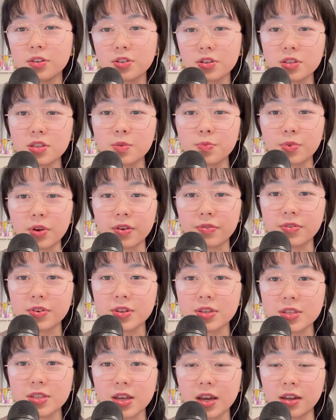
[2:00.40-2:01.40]
just to
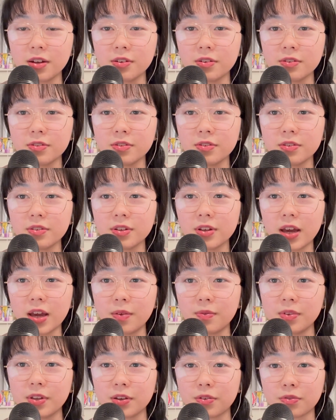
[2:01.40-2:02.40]
preface, I know
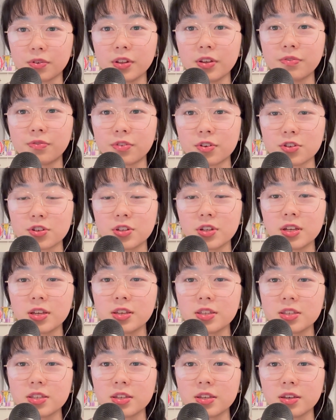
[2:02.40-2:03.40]
I'm like really
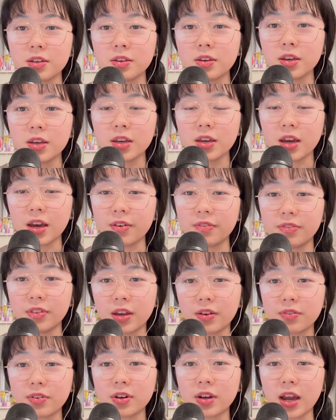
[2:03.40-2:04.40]
fortunate to have
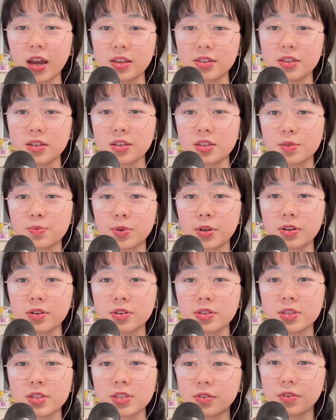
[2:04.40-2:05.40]
never had to
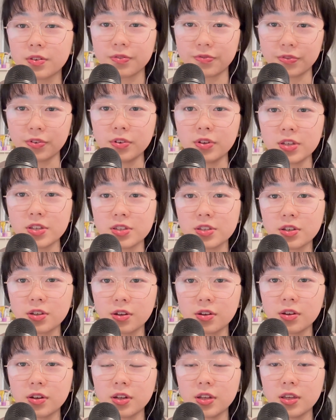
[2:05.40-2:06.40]
experience food
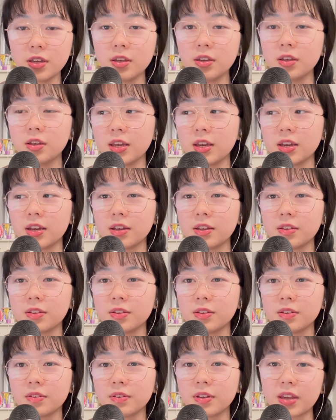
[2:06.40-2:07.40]
insecurity
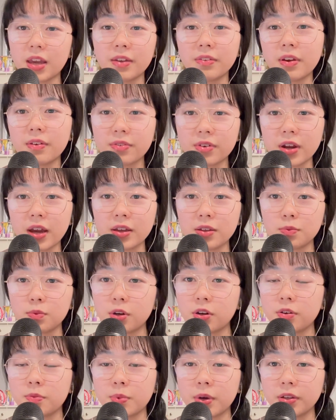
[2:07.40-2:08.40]
and like I never had to
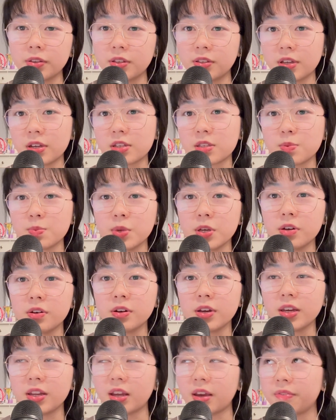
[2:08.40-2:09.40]
worry about the next meal
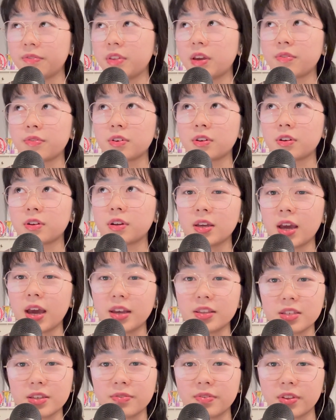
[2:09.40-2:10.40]
and I've never
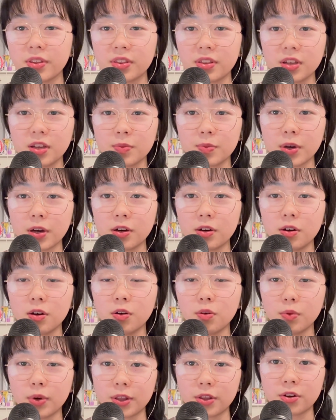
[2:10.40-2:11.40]
had to even think about oh
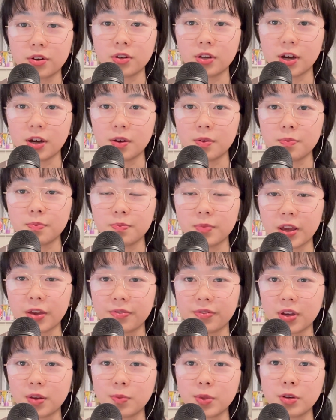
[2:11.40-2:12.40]
whether or not my
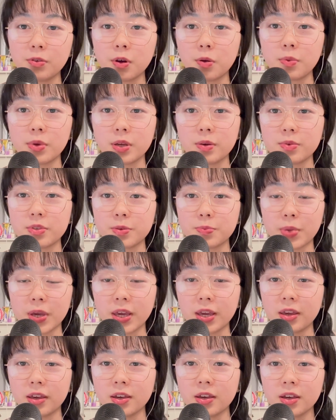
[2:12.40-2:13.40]
family will be able to pay